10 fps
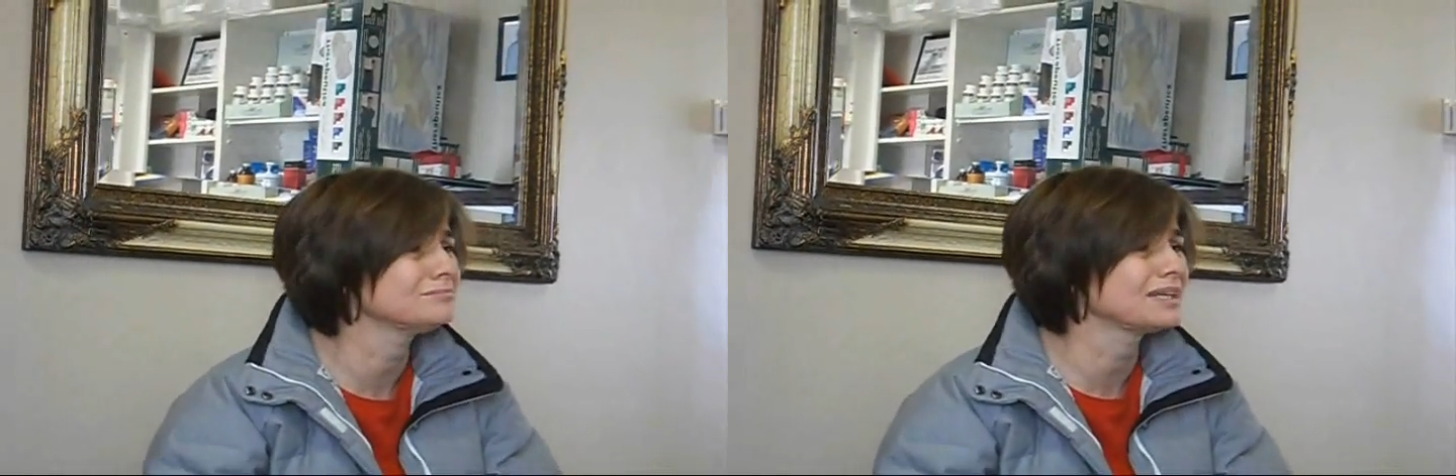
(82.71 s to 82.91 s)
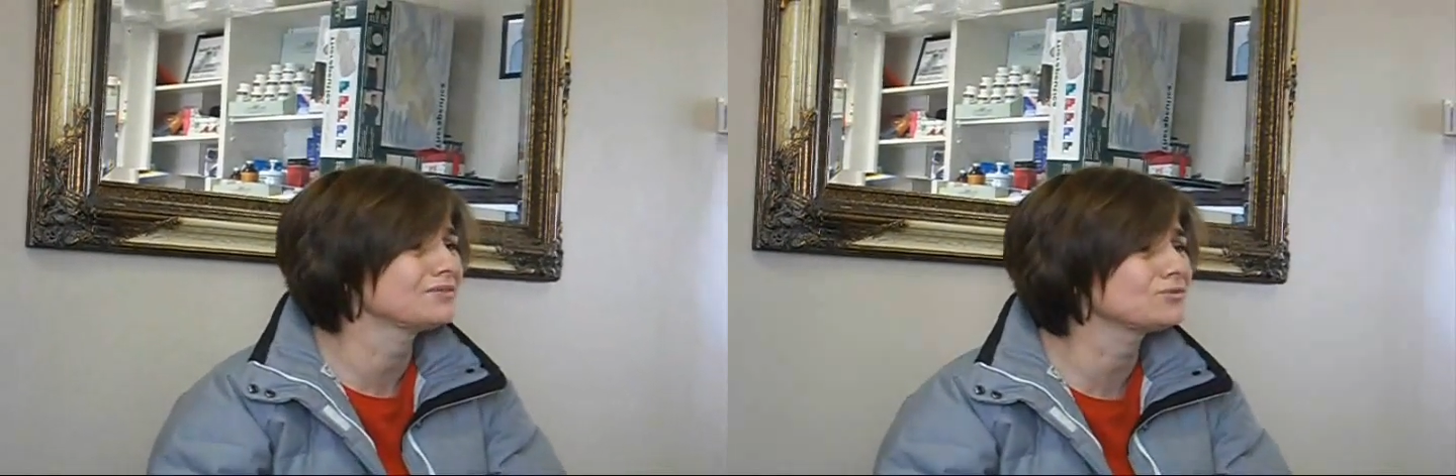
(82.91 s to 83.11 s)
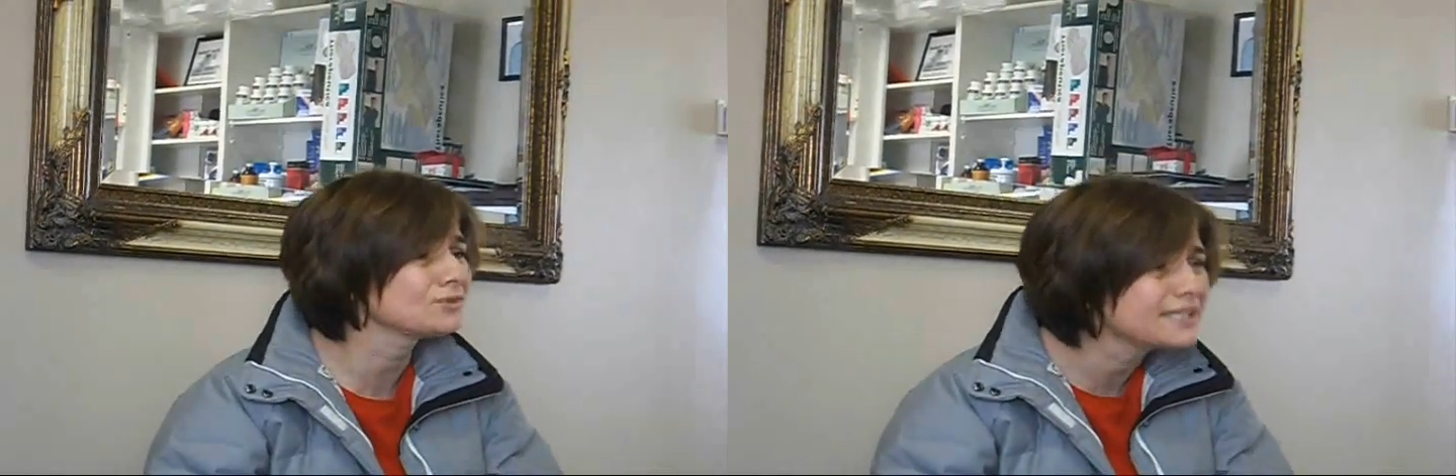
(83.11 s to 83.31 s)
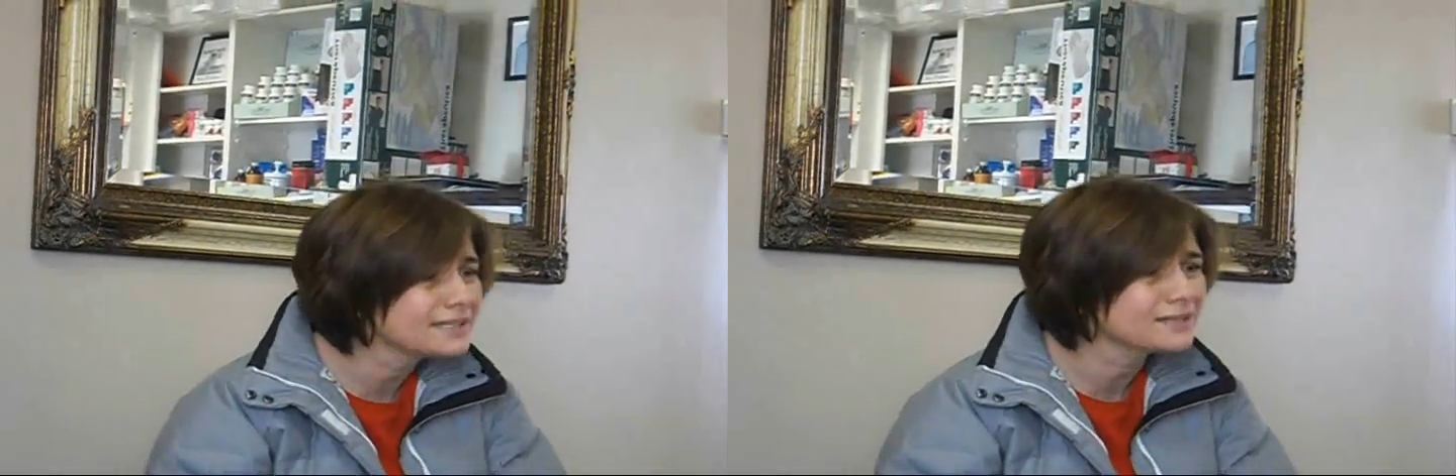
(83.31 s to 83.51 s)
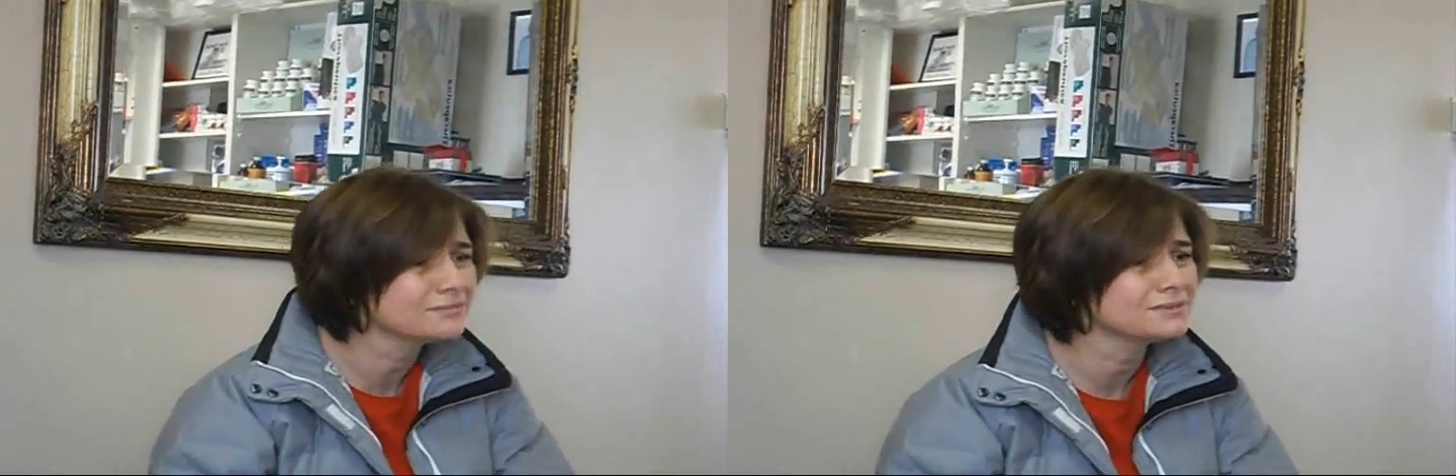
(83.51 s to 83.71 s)
my
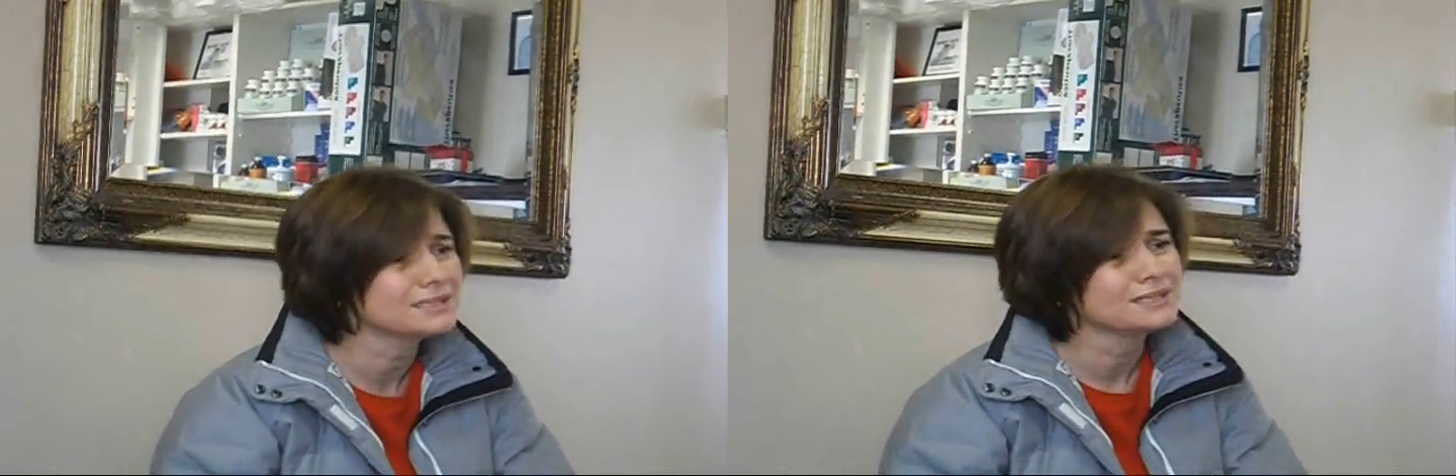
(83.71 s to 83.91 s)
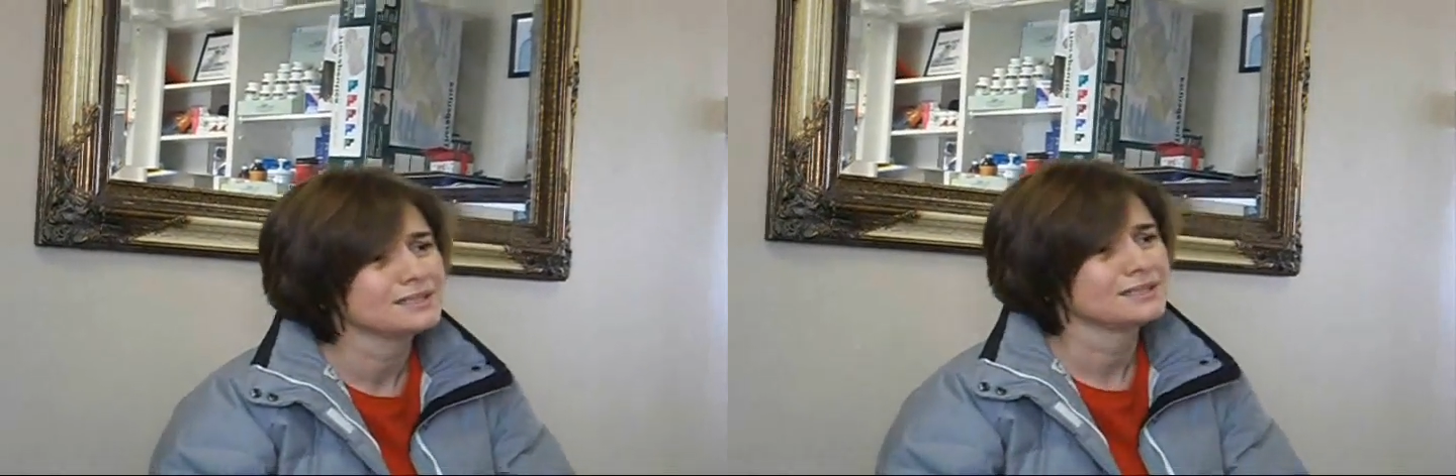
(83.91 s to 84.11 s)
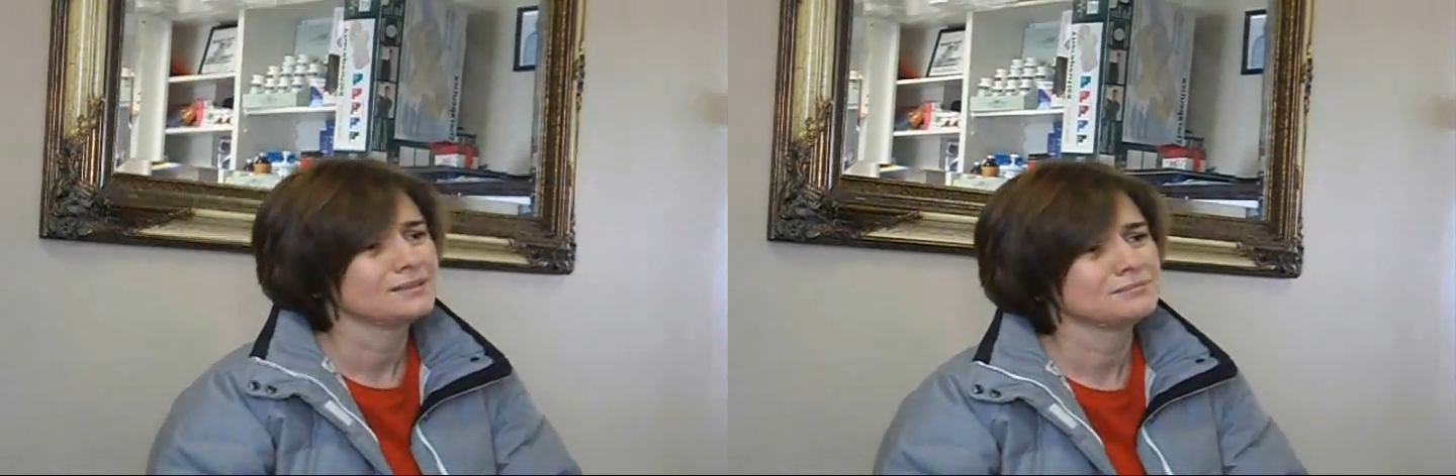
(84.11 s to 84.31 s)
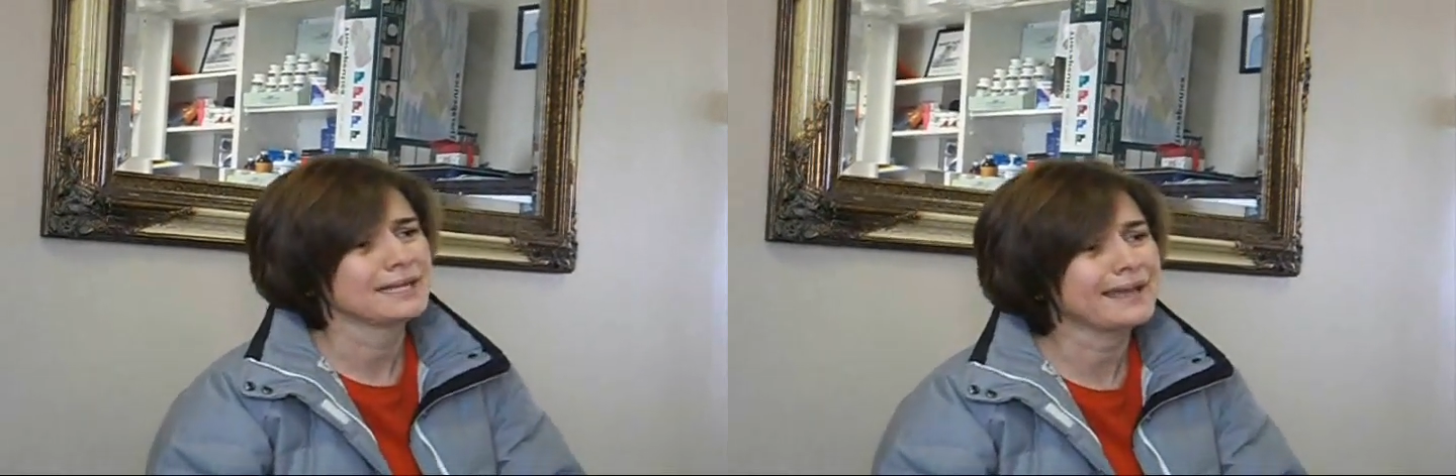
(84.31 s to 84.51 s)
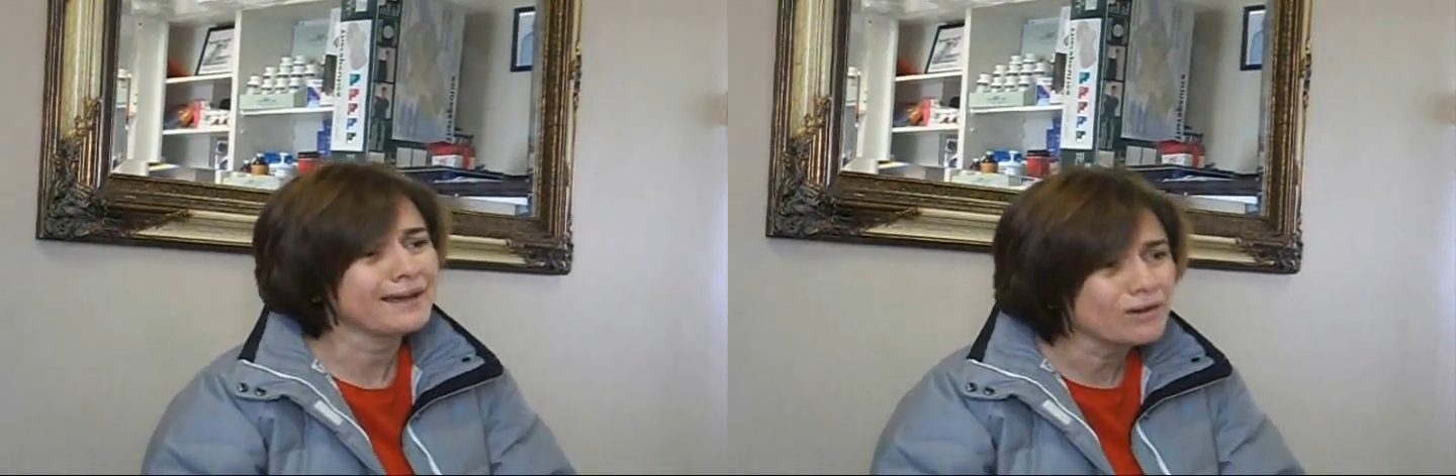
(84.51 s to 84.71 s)
freedom,
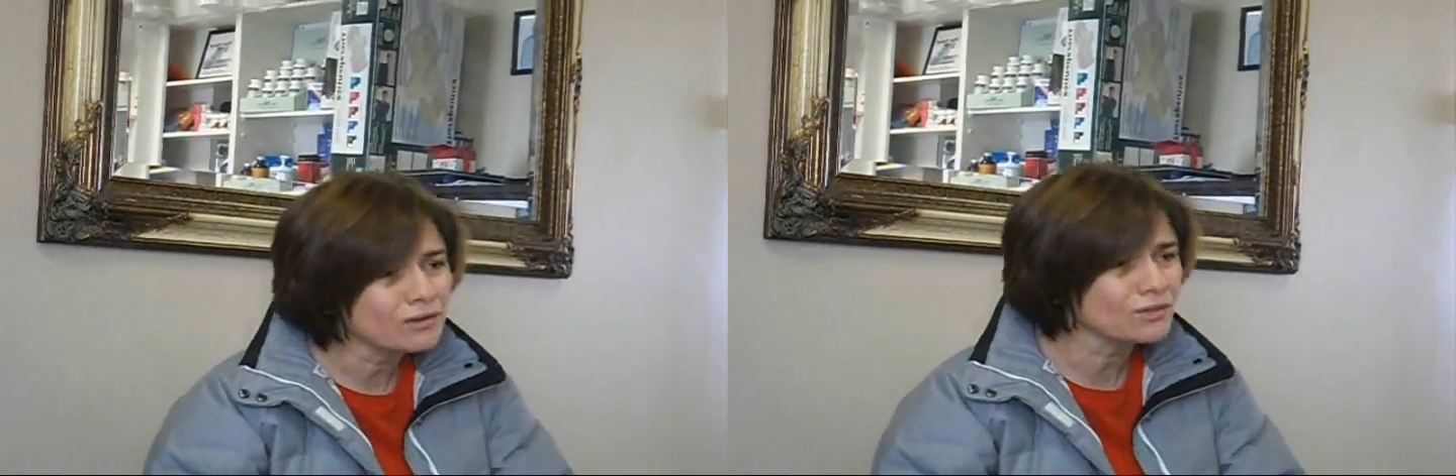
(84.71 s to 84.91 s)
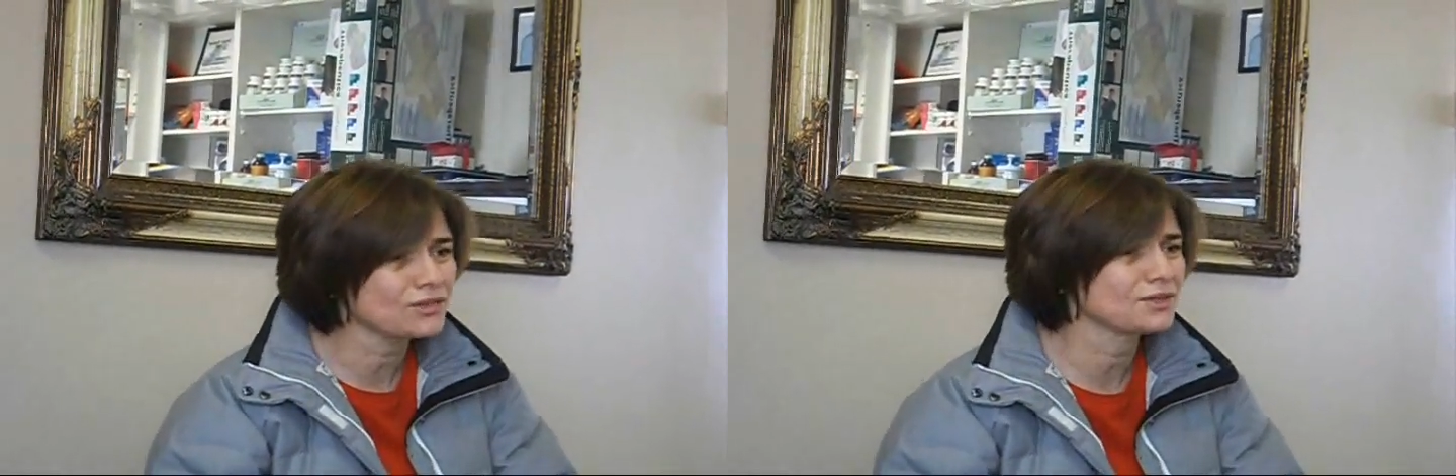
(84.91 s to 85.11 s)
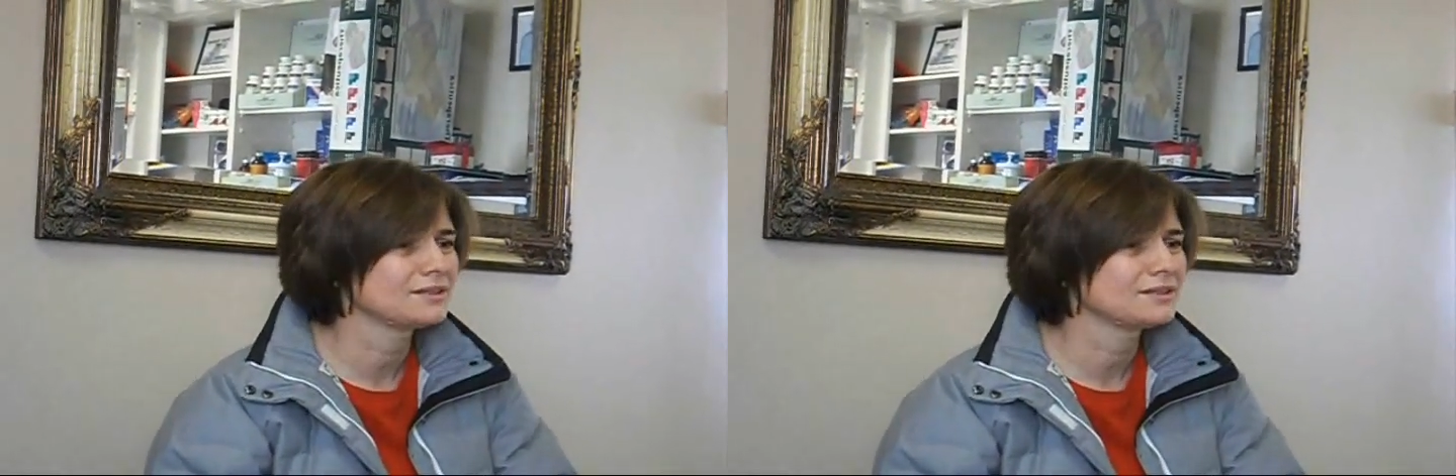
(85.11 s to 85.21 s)
my health,